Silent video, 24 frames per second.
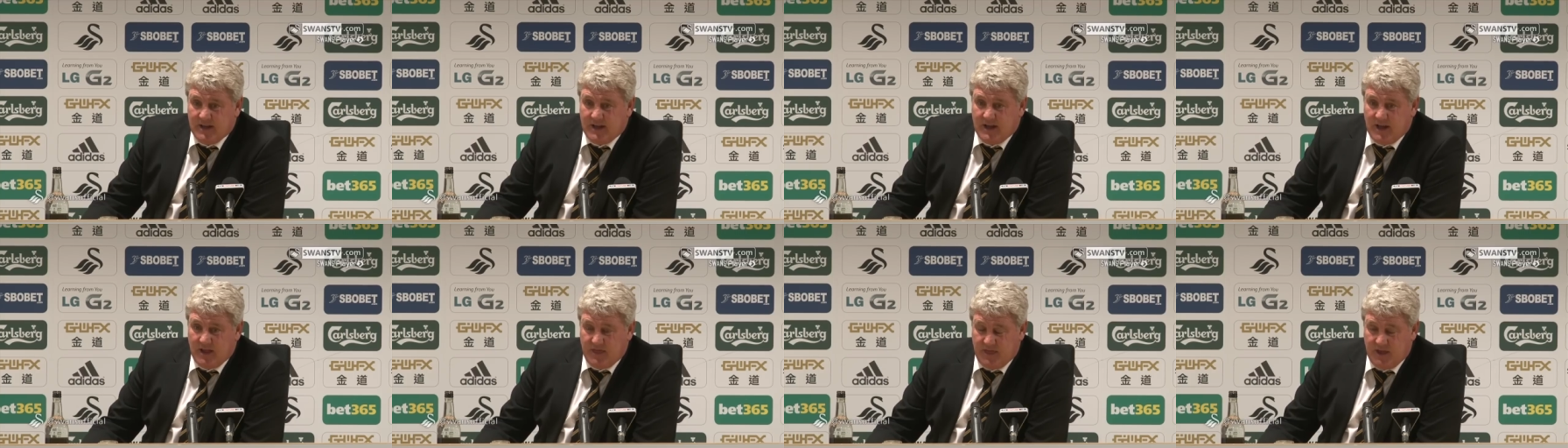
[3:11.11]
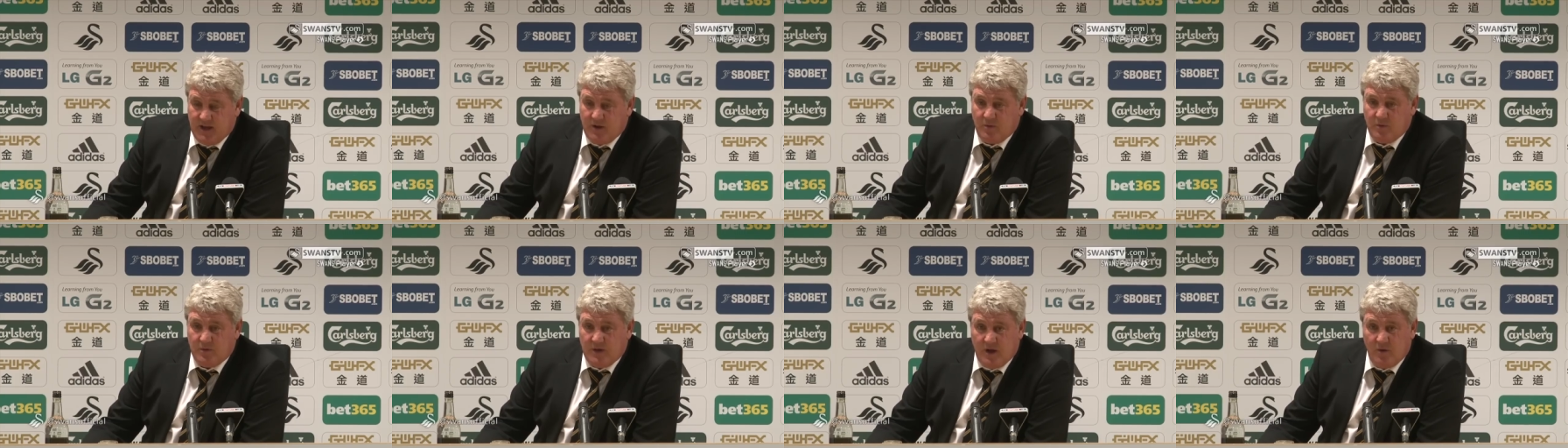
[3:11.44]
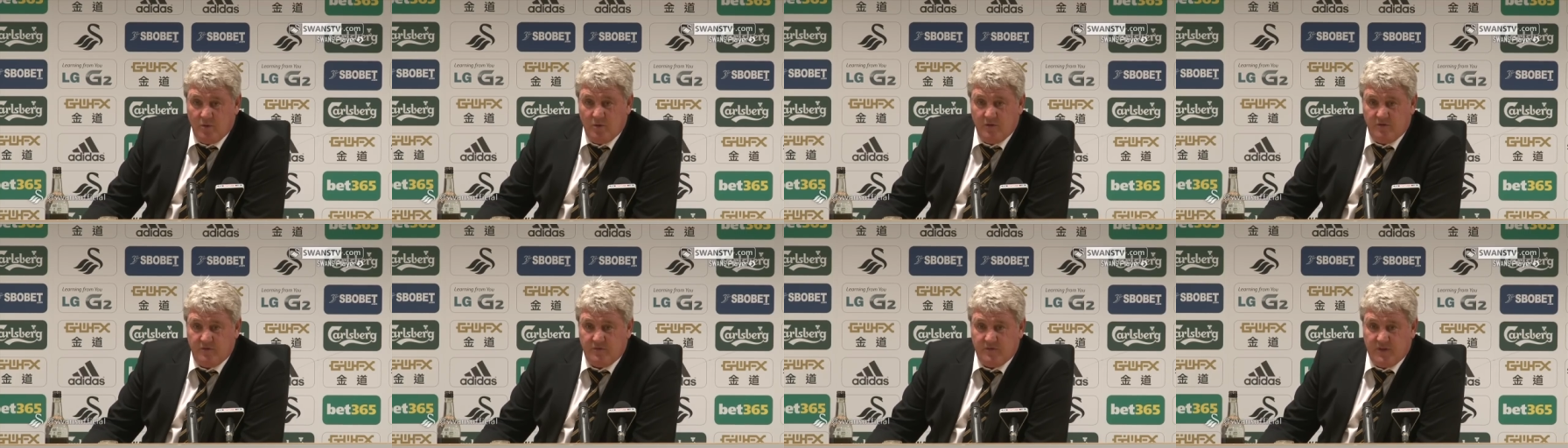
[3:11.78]
I think now
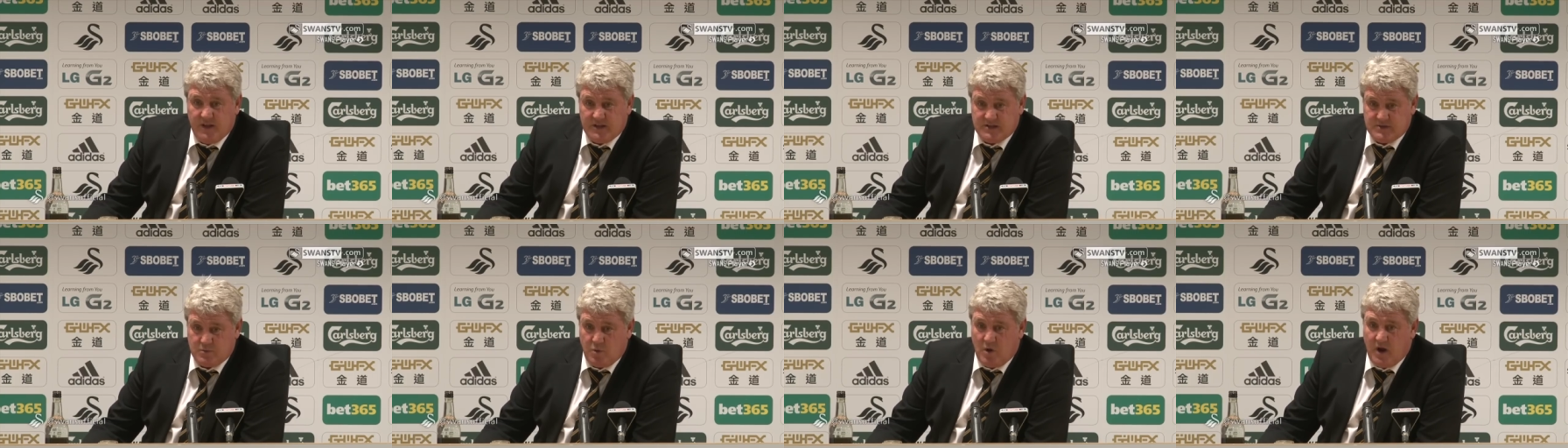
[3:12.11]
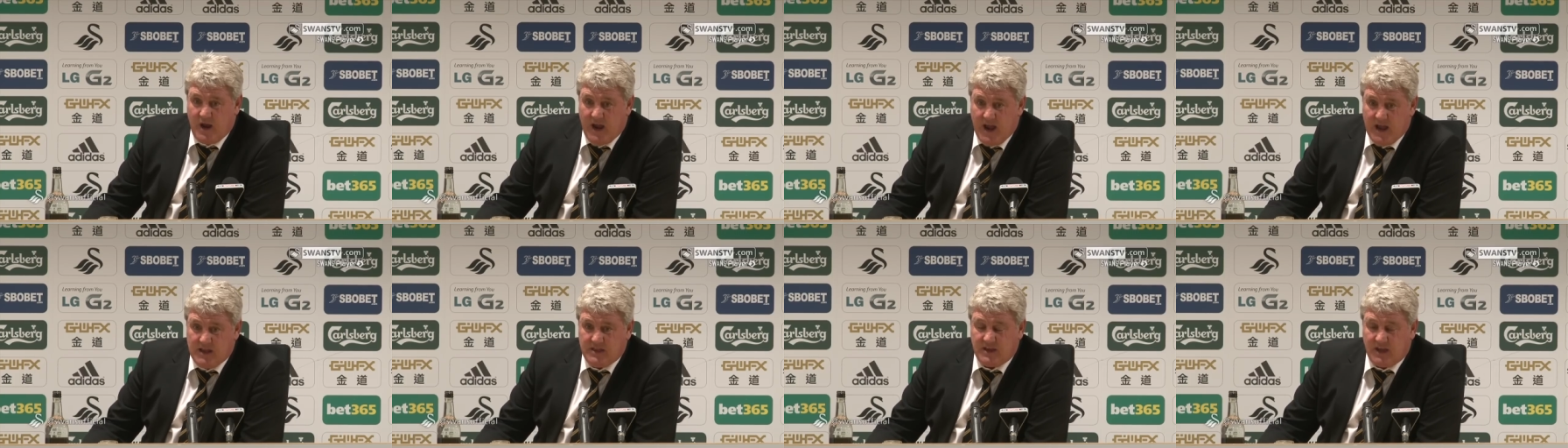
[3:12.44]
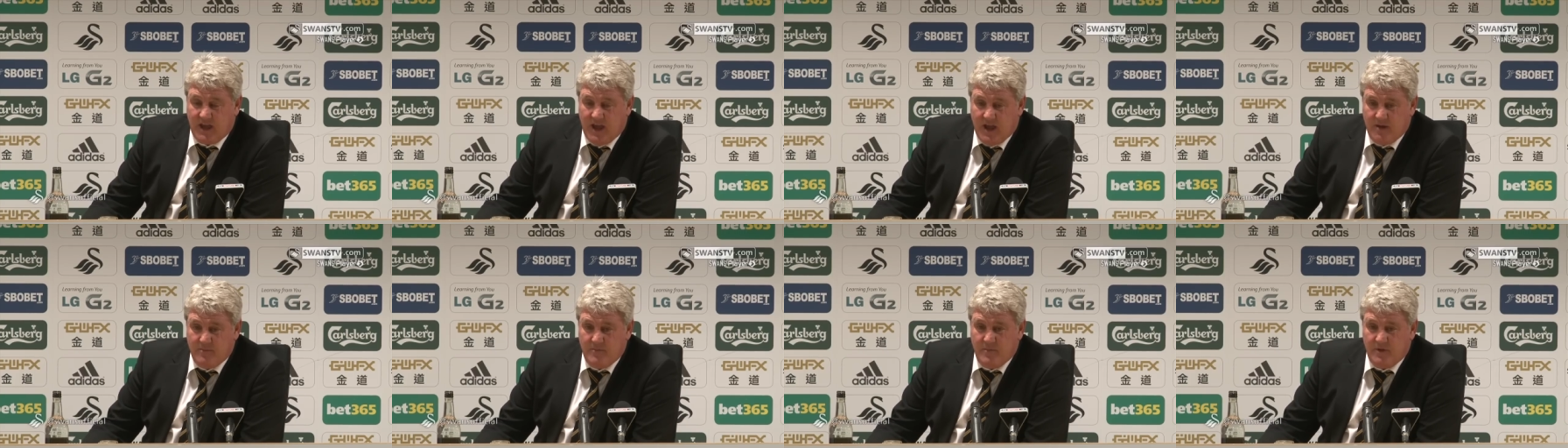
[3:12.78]
we've that's our eighth
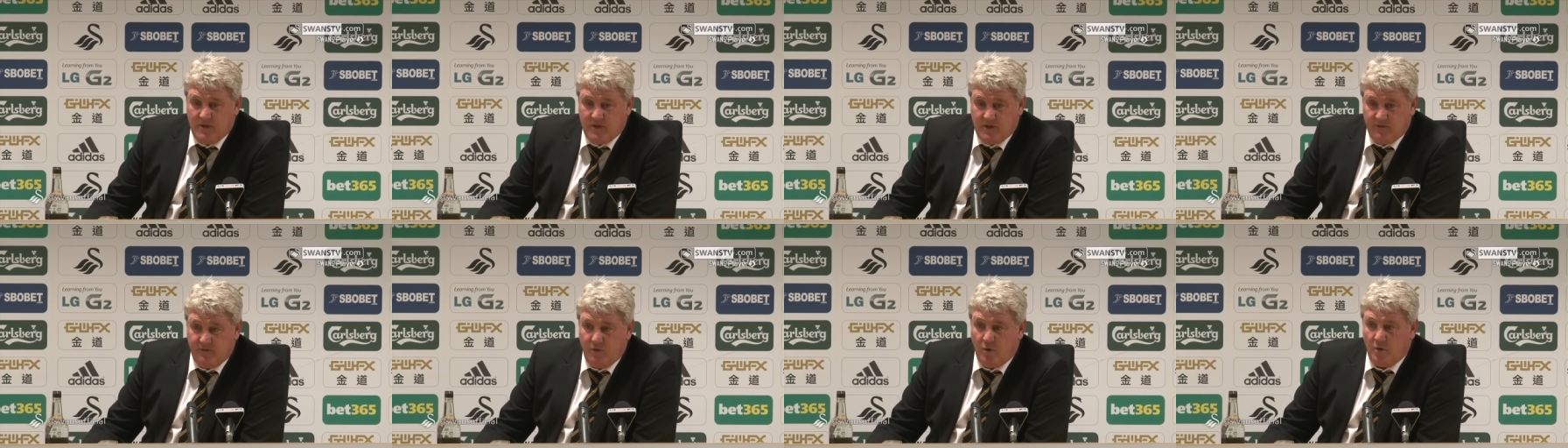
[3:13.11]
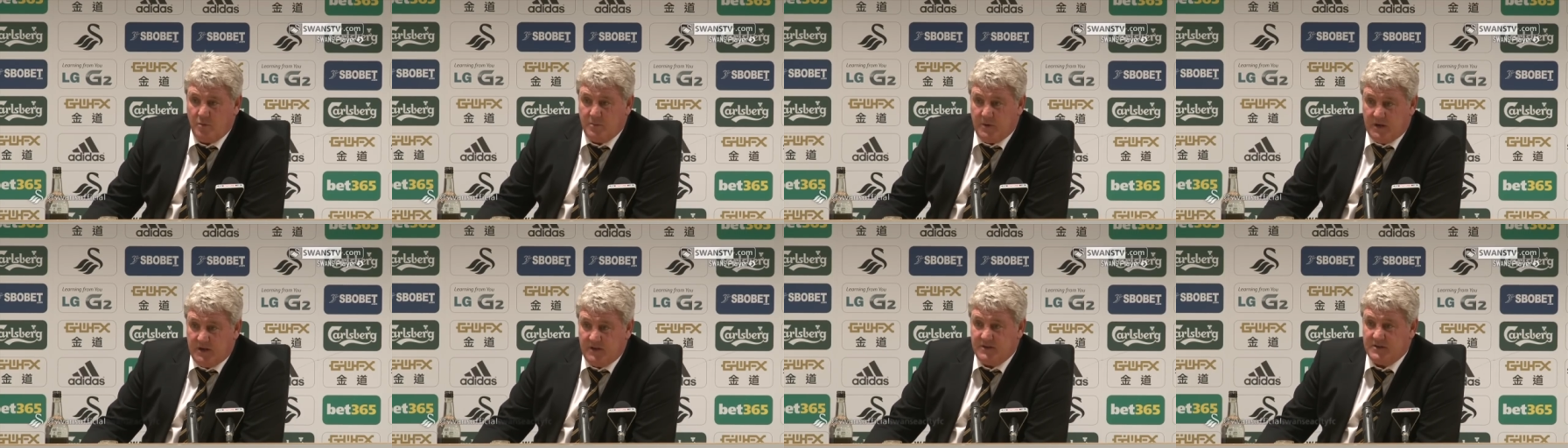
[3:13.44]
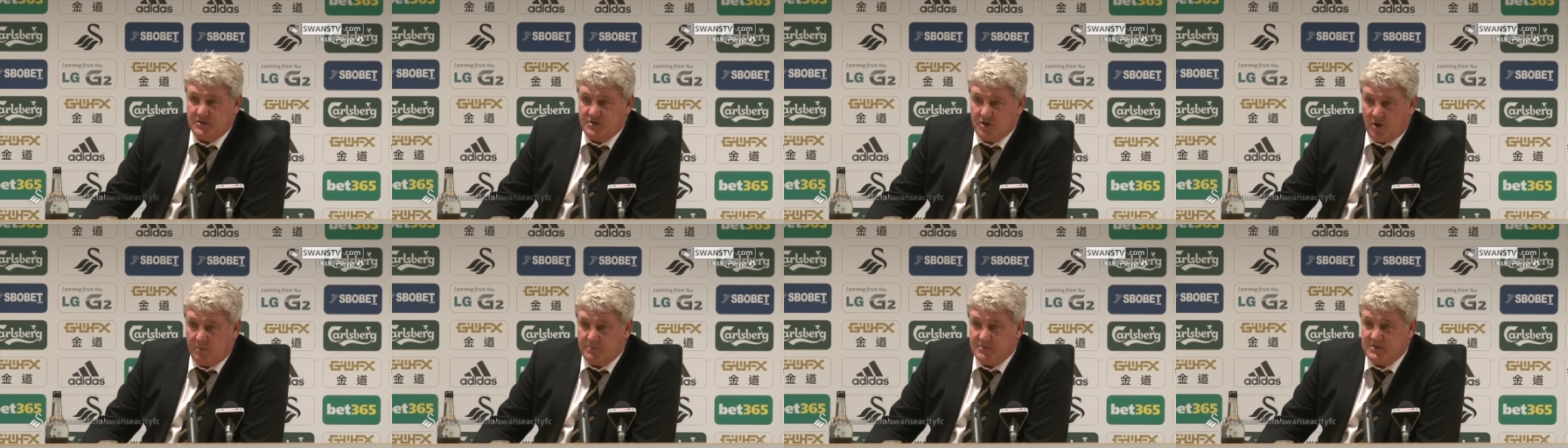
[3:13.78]
game, and they've all been in the
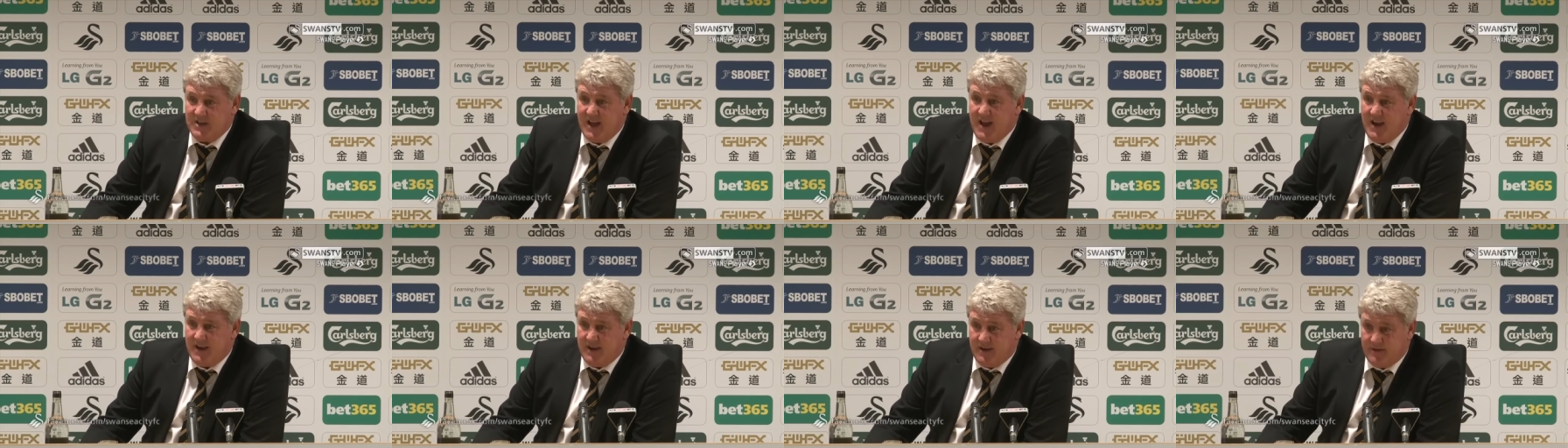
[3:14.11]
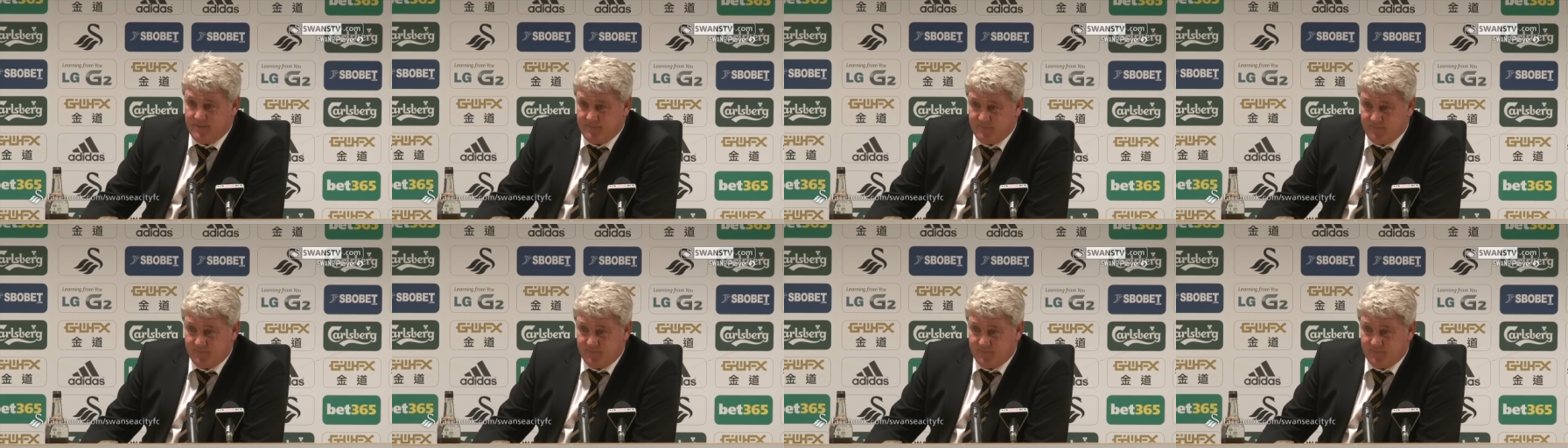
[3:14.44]
top ten.